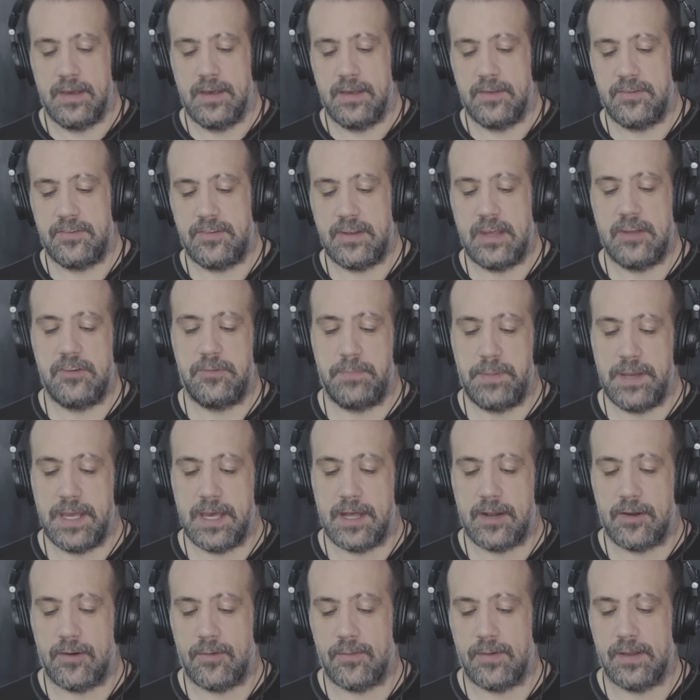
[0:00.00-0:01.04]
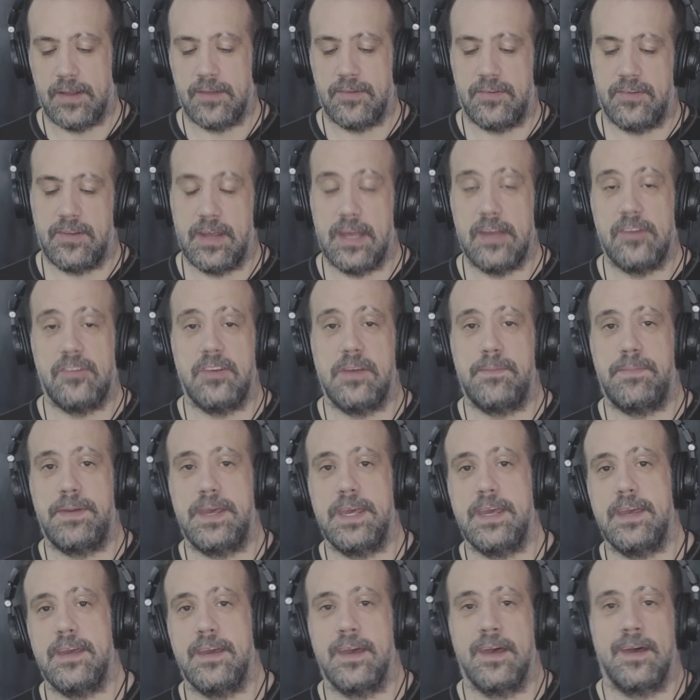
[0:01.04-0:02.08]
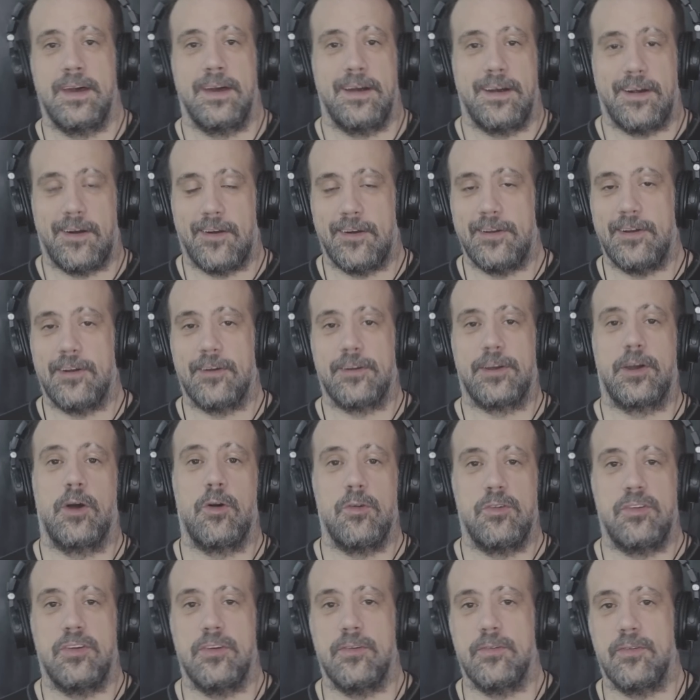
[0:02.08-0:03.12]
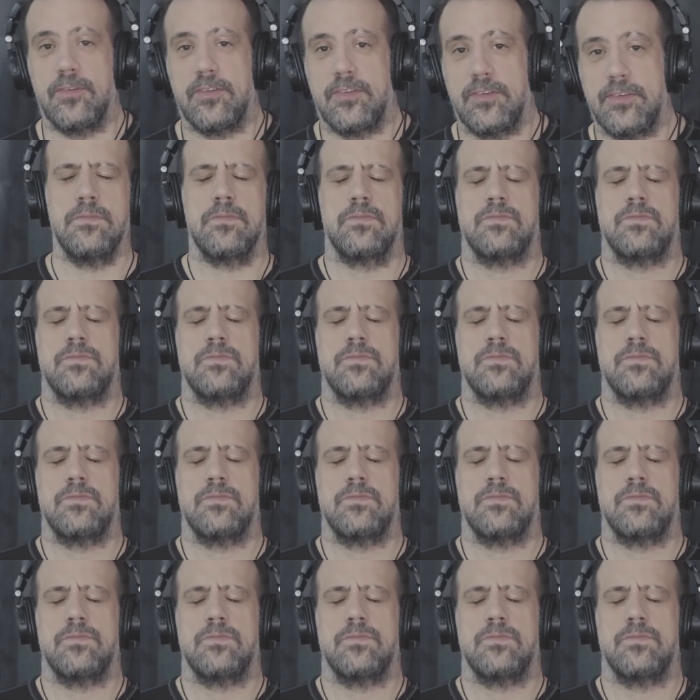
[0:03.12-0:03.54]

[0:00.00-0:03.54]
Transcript: Stage piano and Stage EP are your go-tos.